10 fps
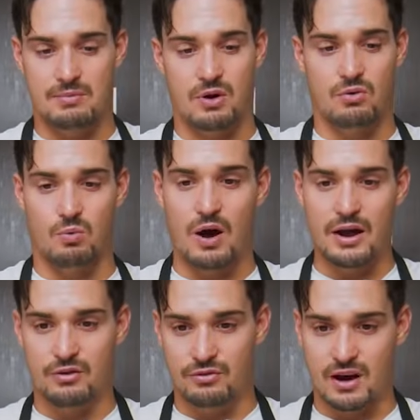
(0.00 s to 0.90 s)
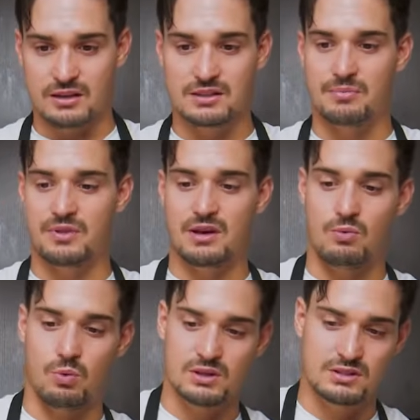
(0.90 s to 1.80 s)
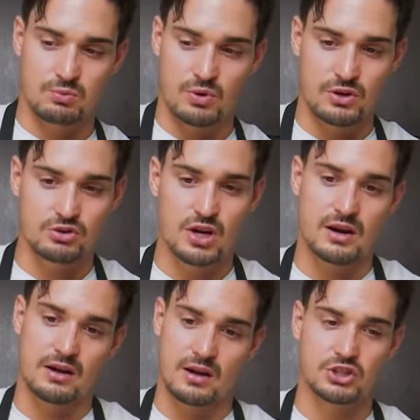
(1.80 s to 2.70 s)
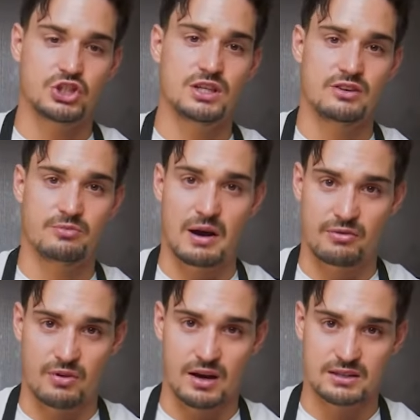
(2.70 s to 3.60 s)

about why you're frying something. What are you trying to achieve by frying